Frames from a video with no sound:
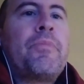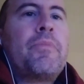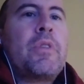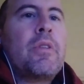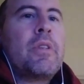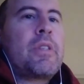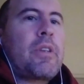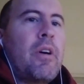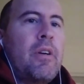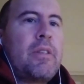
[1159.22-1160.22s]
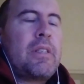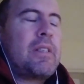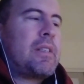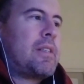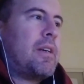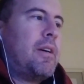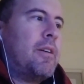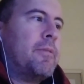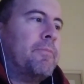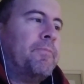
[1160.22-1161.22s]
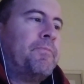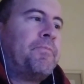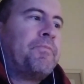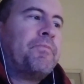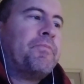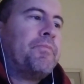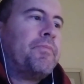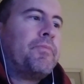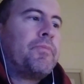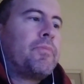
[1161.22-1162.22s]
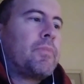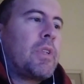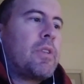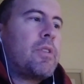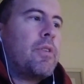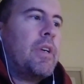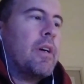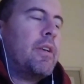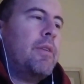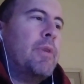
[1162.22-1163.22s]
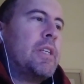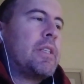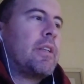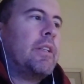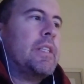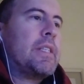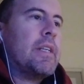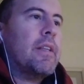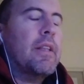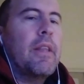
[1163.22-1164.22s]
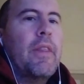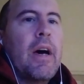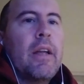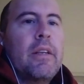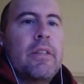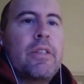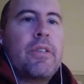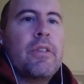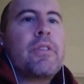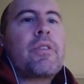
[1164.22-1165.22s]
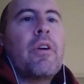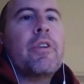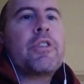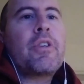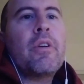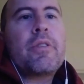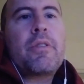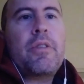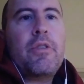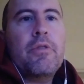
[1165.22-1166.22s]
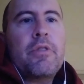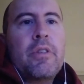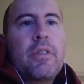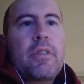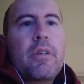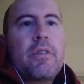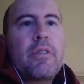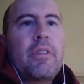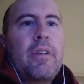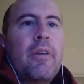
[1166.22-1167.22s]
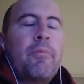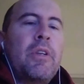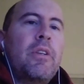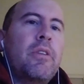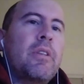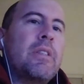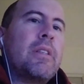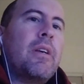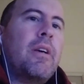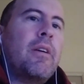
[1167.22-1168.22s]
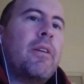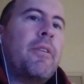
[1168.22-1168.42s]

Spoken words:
So the Scots, so yeah, he basically said that is the Scottish Constitution, essentially. I mean, you could say